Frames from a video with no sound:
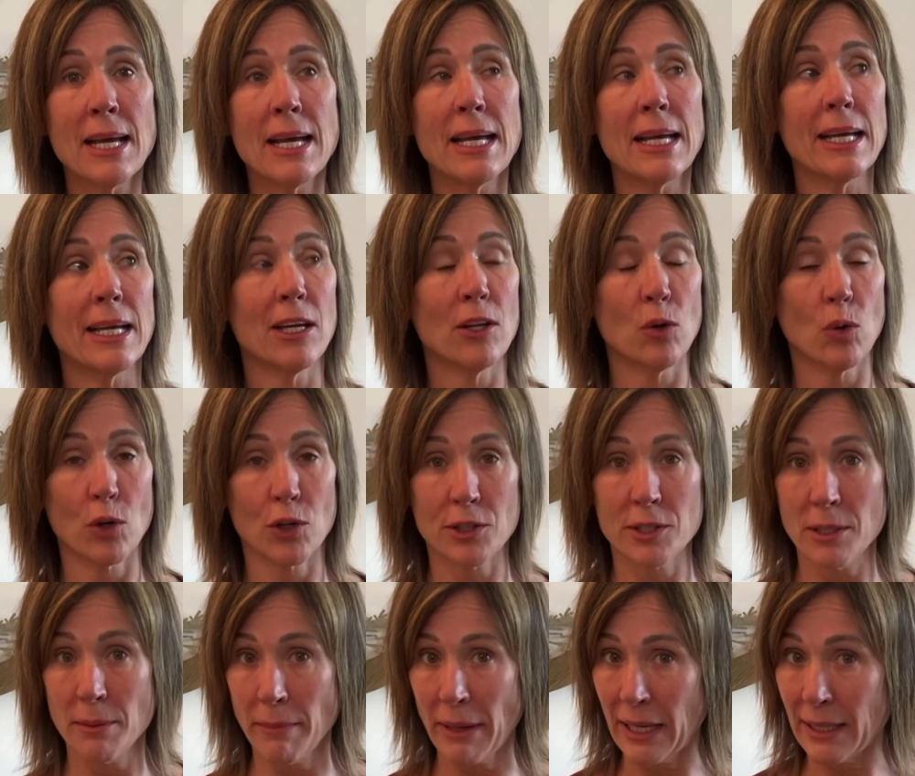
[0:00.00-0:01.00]
in order
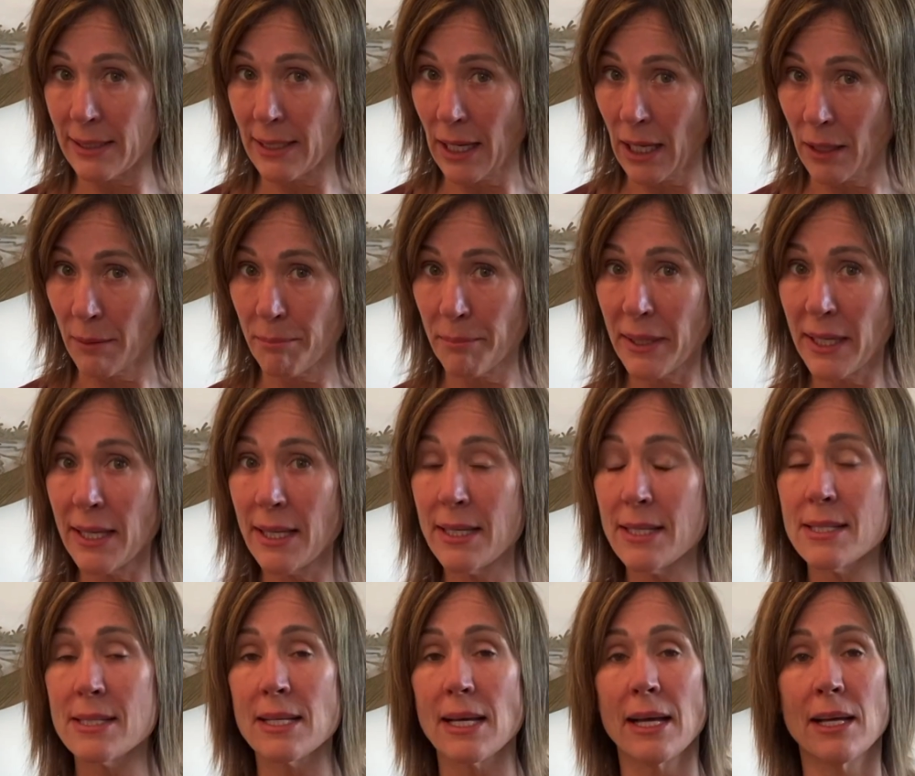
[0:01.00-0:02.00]
to maintain
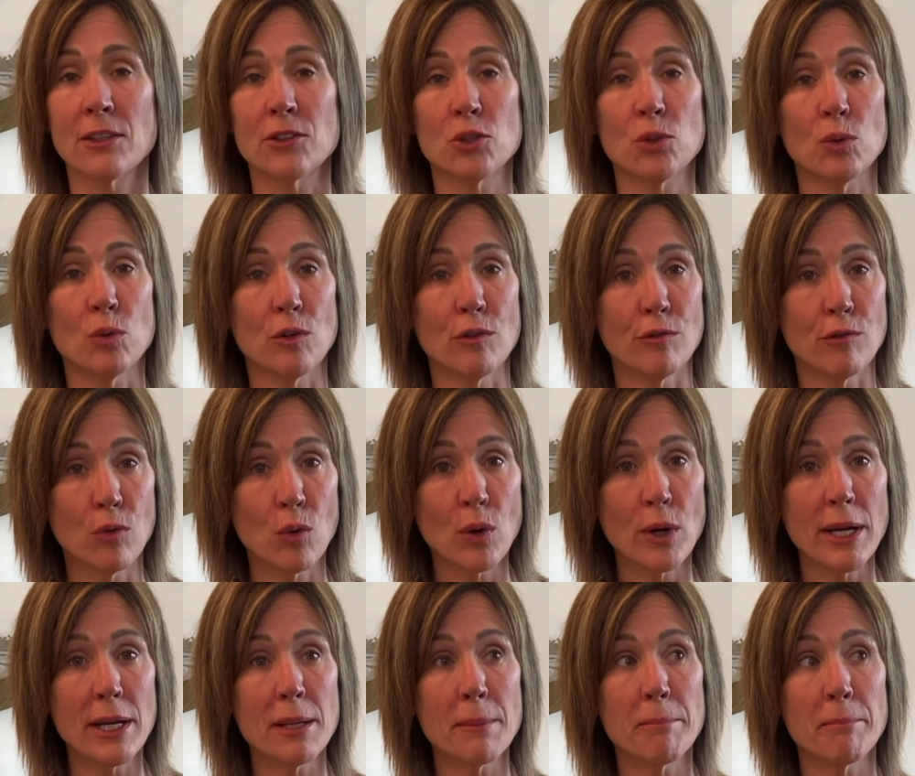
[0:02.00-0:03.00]
peace and to
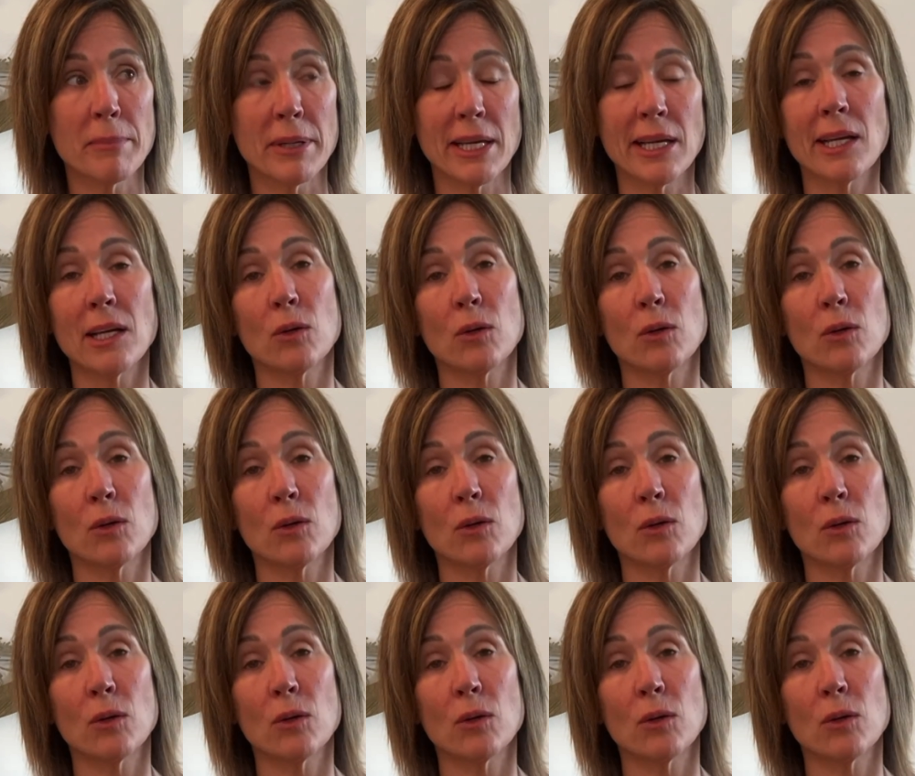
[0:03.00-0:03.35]
avoid being